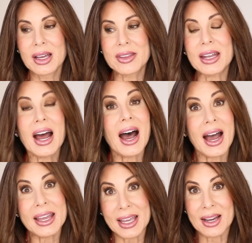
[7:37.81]
that
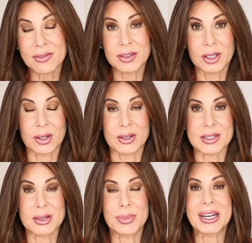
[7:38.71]
I have
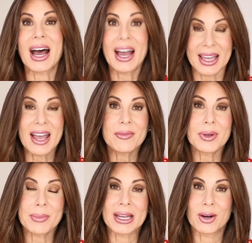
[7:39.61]
learned, but I have
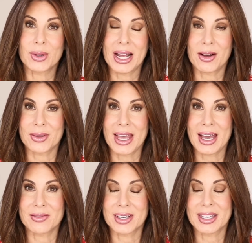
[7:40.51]
been my own health
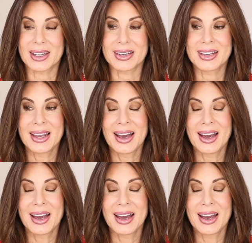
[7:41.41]
advocate.